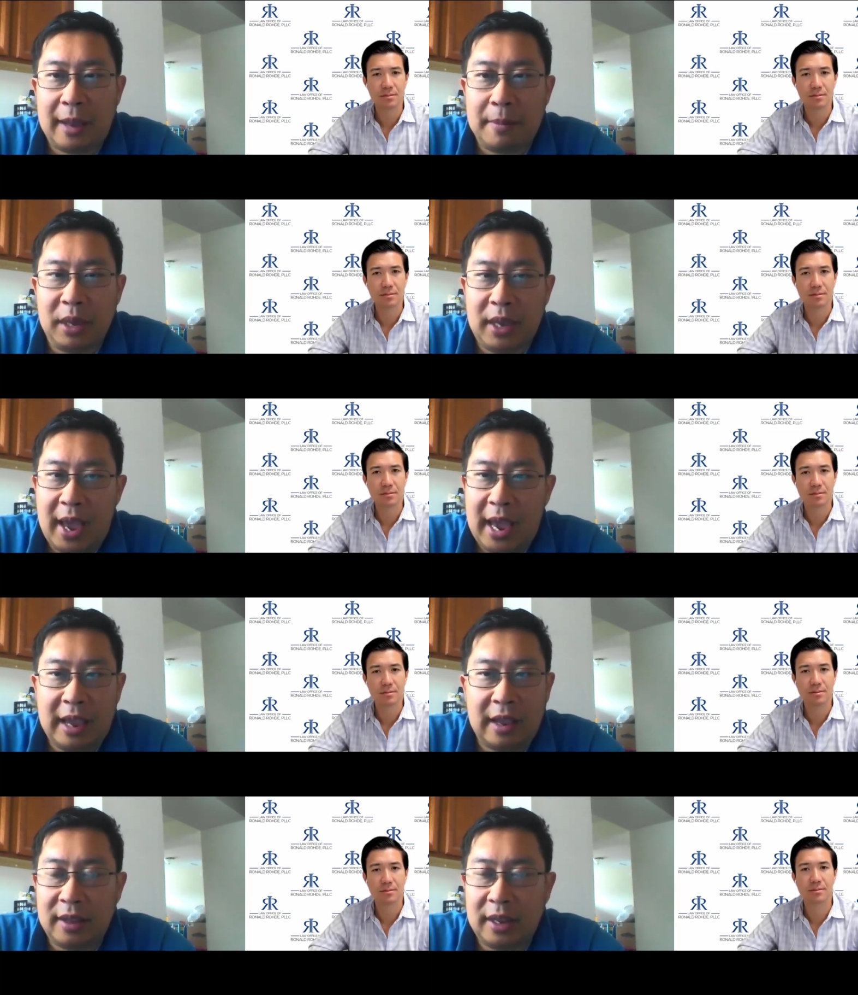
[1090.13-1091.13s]

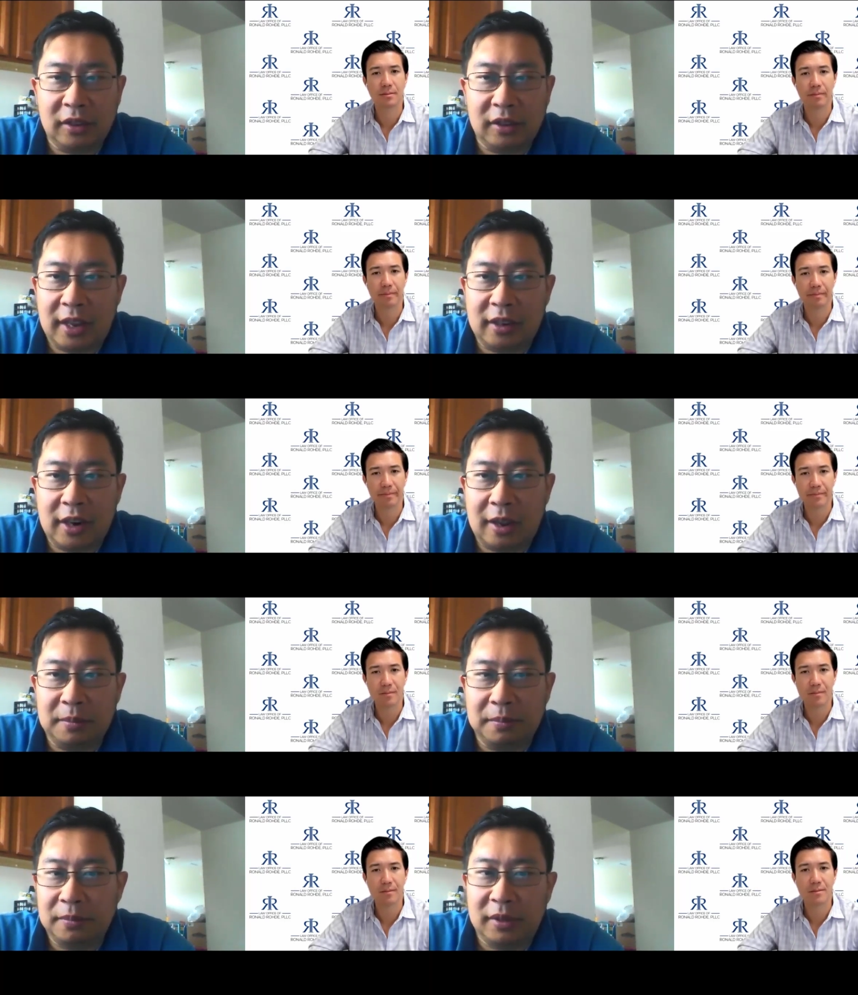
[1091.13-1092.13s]
Speaker 1: MBA, and then just ended
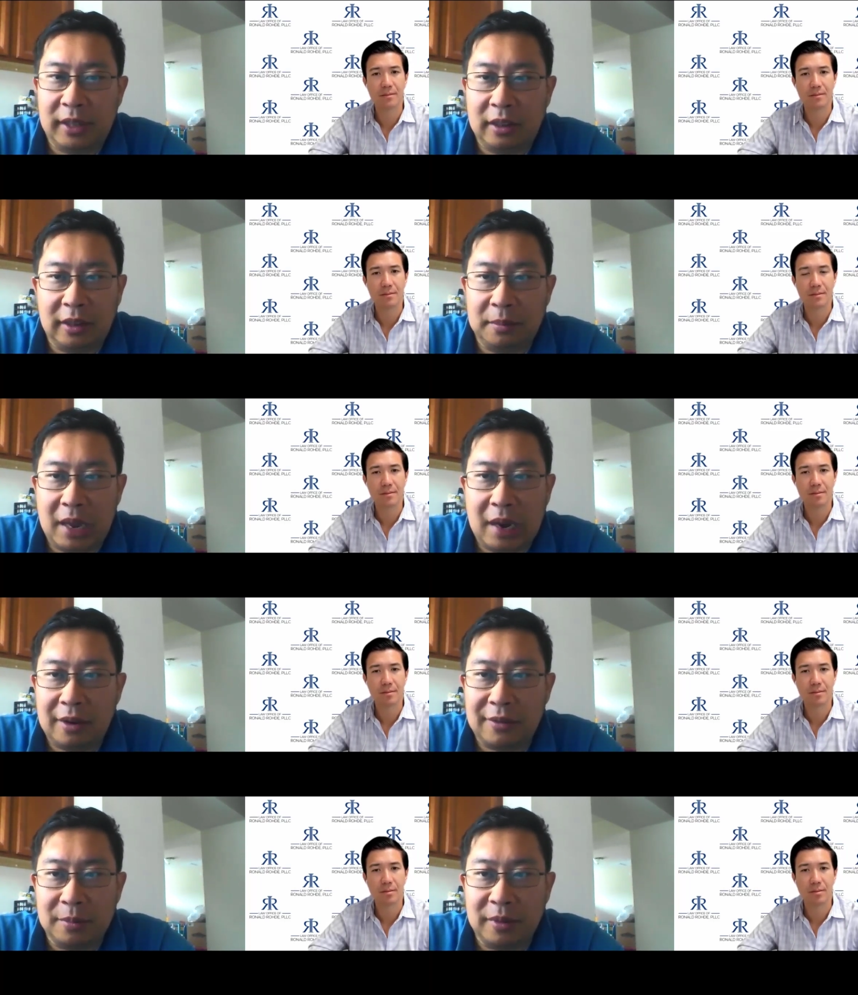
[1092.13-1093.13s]
up stealing
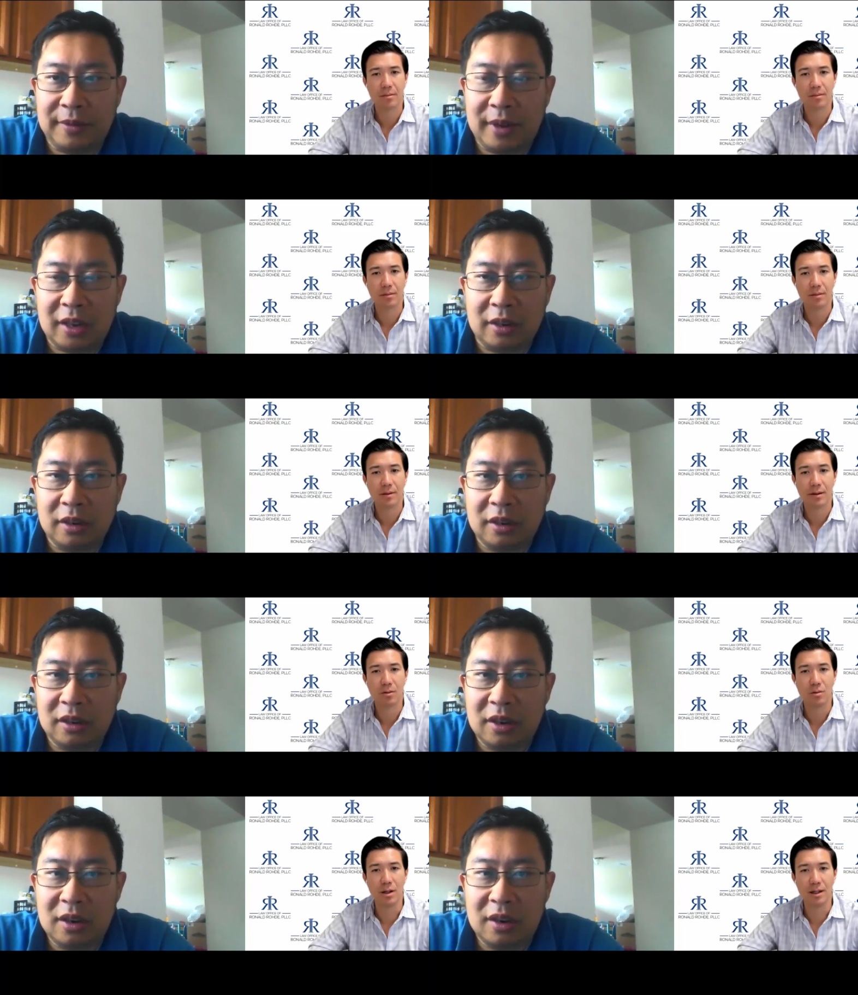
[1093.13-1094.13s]
money from the fund.
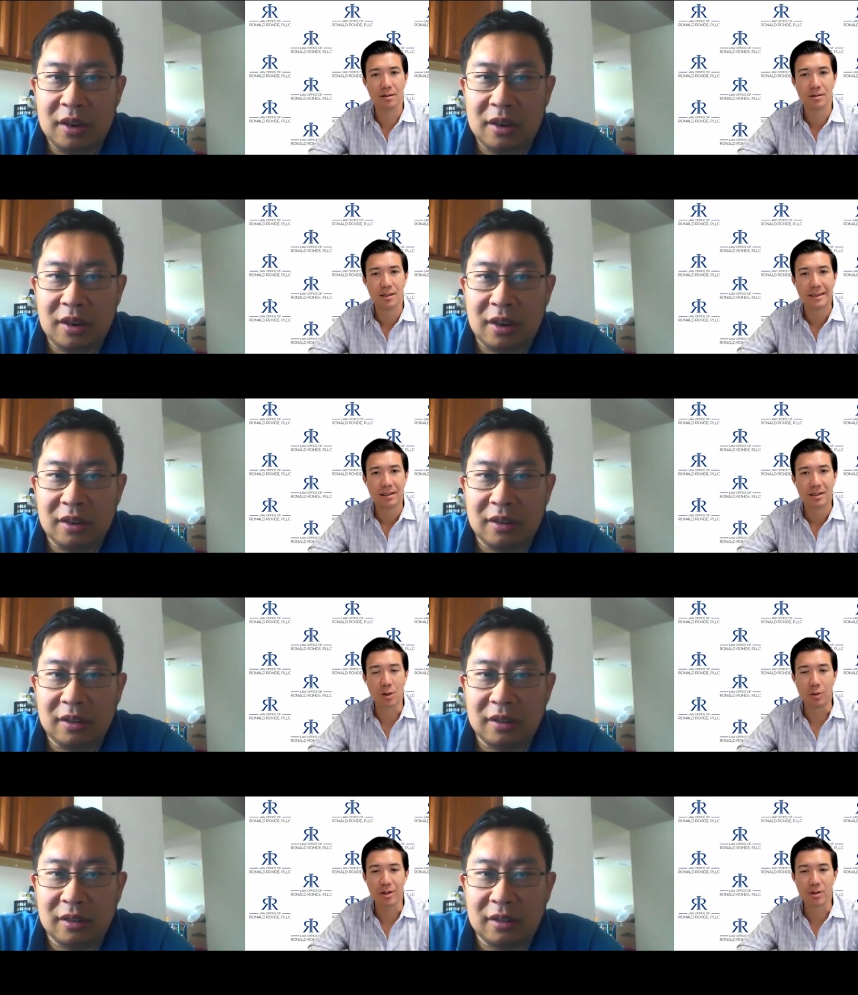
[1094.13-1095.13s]
Wow.
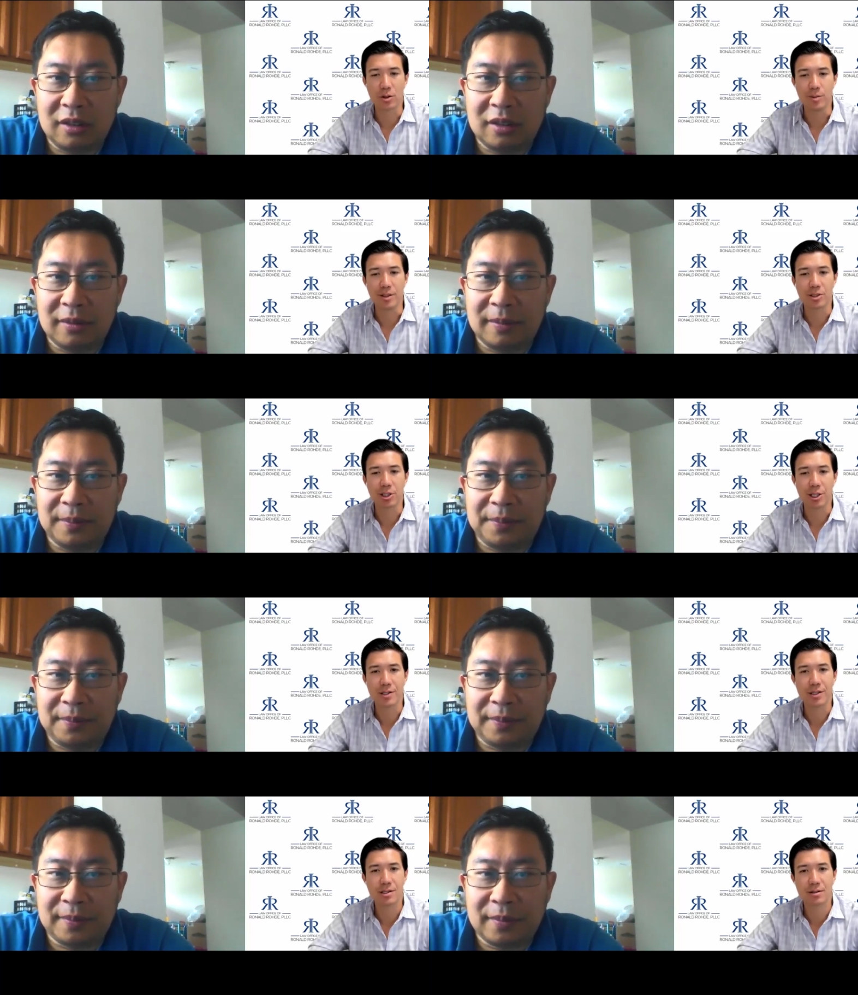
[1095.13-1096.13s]
So
Speaker 2: were there criminal
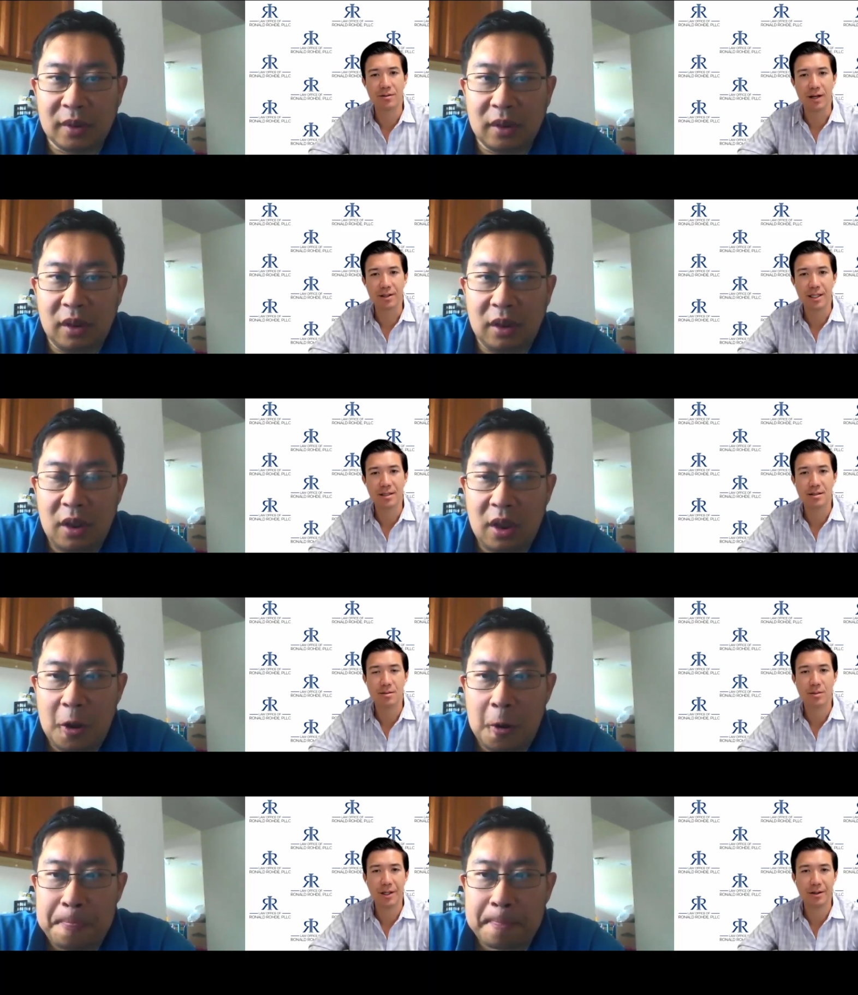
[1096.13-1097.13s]
charges filed against
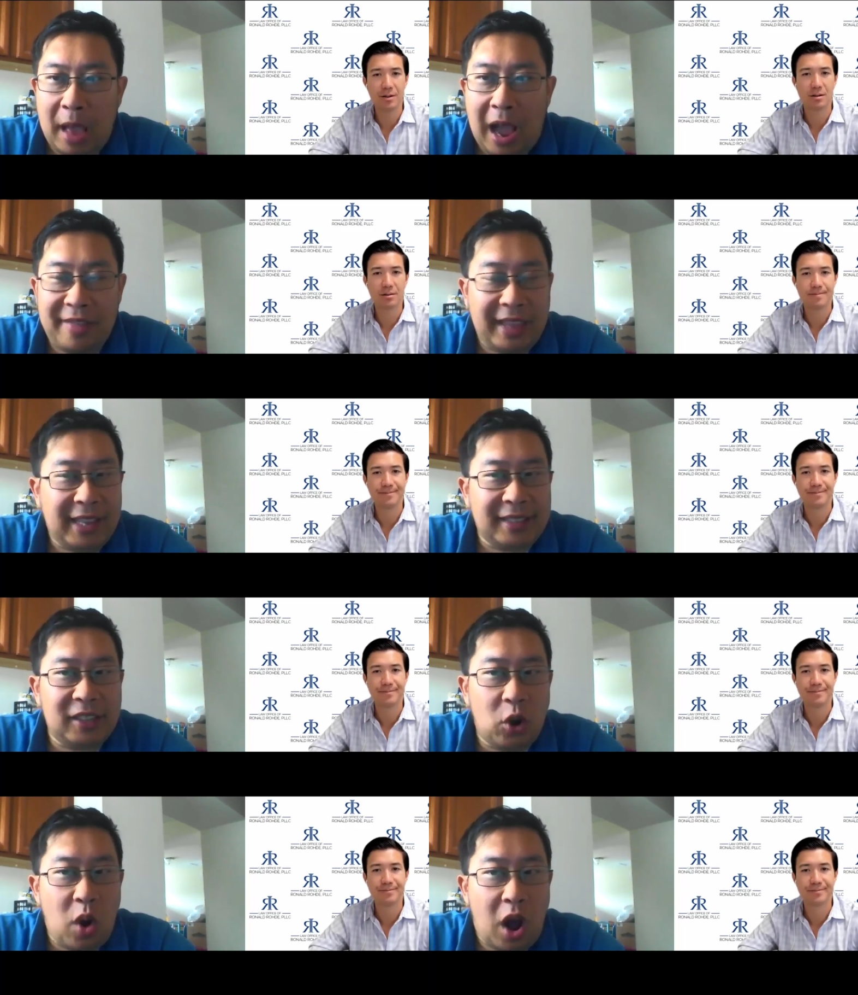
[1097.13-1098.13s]
him later? Or? I
Speaker 1: think it's
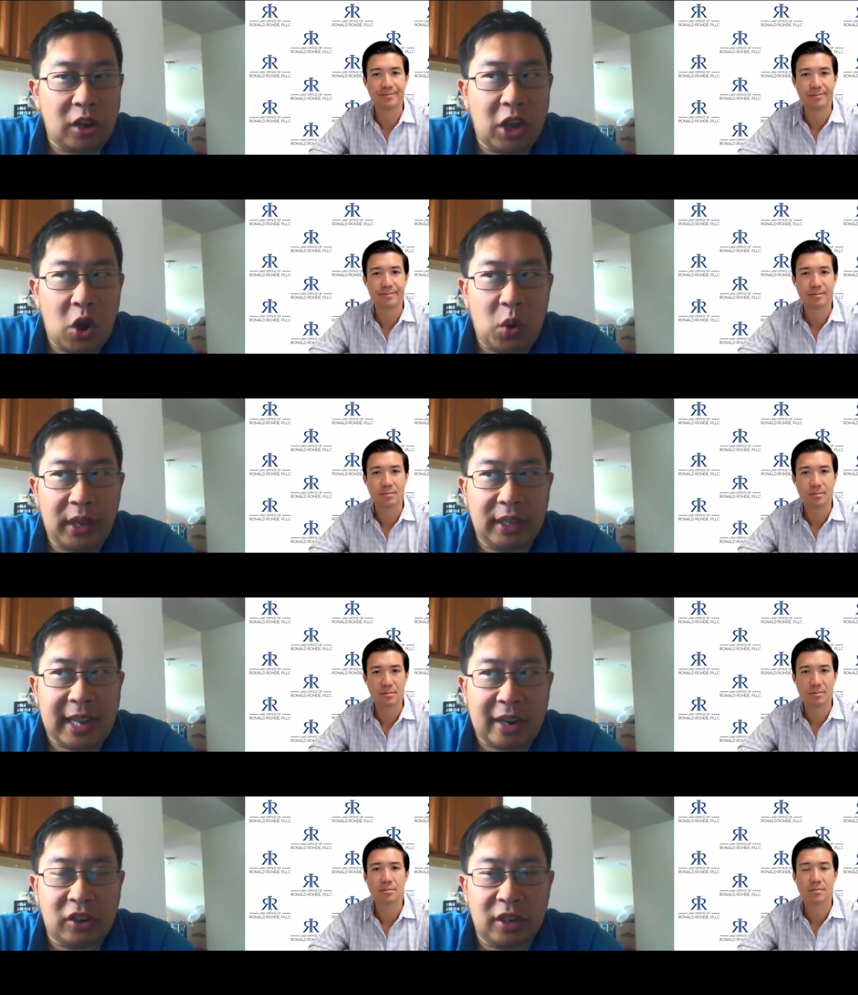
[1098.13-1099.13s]
still ongoing. It's
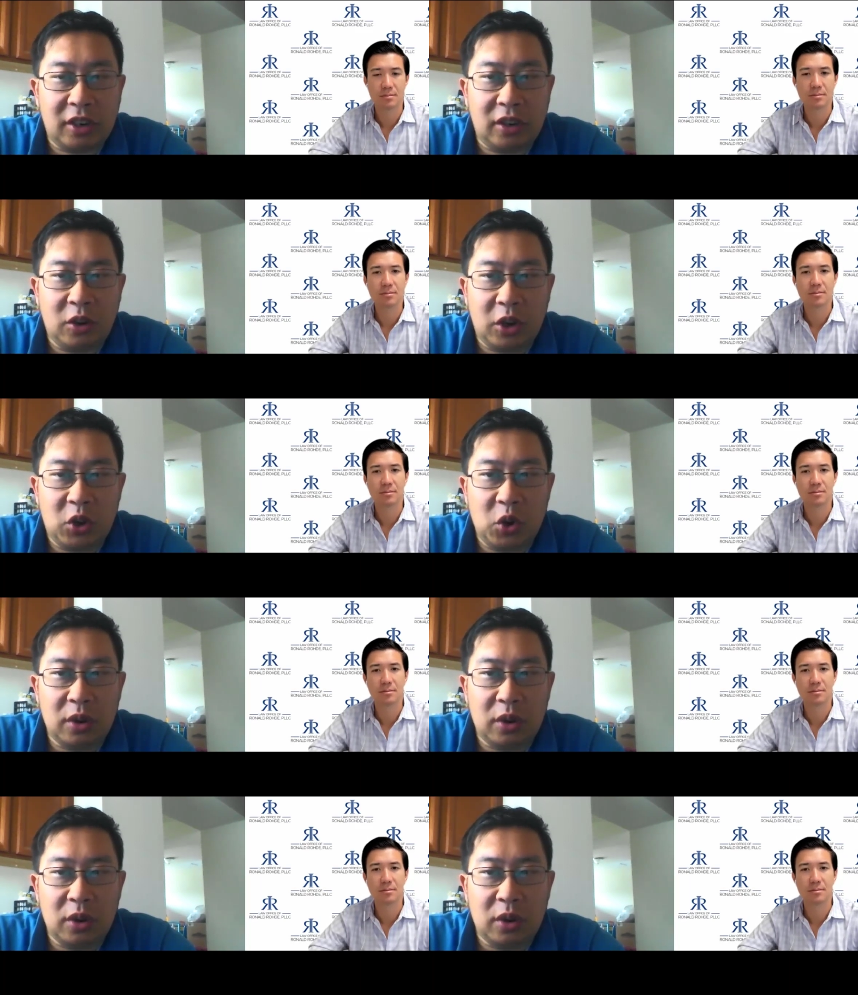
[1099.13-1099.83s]
actually you could do